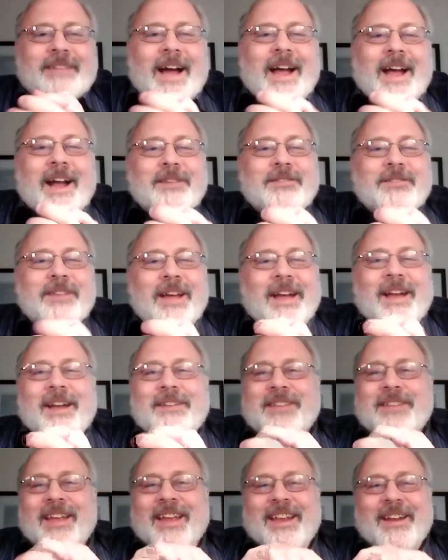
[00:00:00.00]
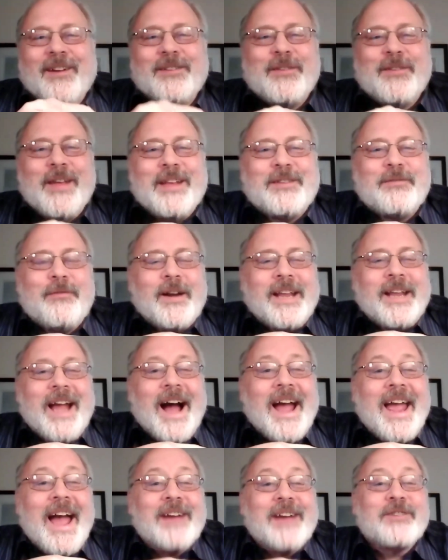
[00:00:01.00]
I honestly, I honestly, it's, it's funny.
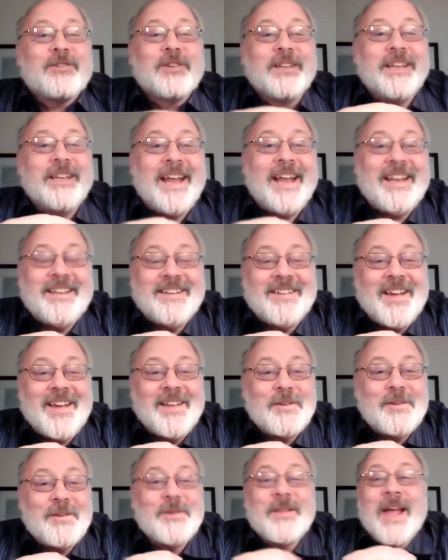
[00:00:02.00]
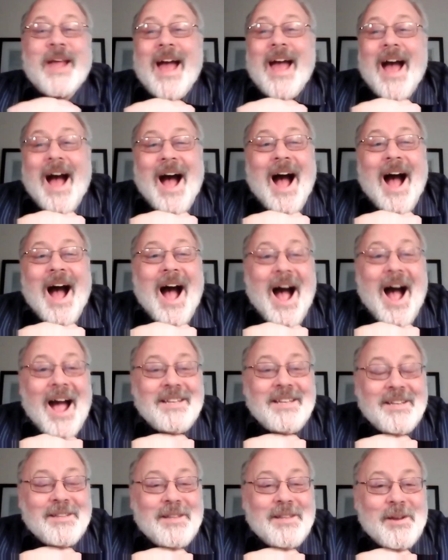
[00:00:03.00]
I actually, and to tell you the truth, I
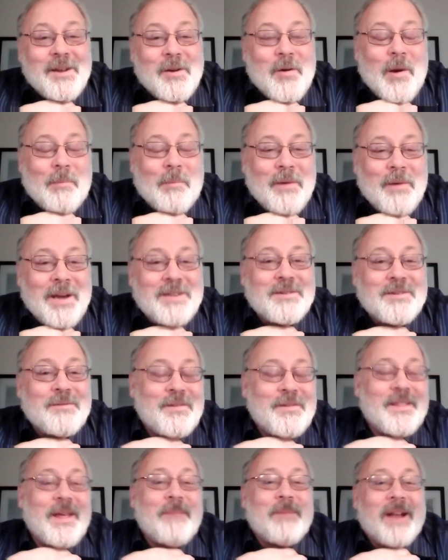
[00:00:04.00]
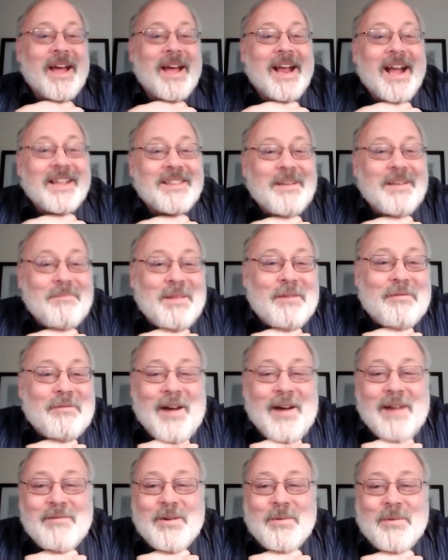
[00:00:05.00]
did the incorporation for them, and I got them their
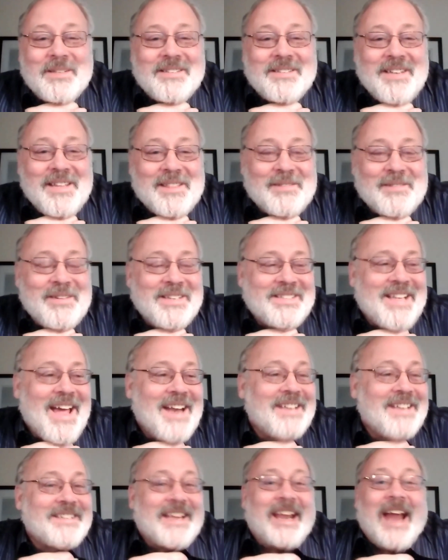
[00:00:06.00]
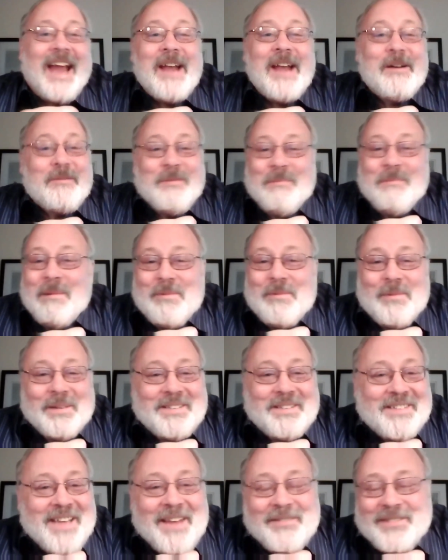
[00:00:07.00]
501c3 status, and I don't remember
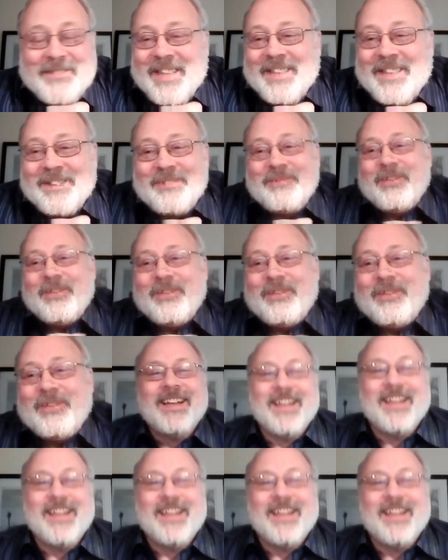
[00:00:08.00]
what SAFE stands for.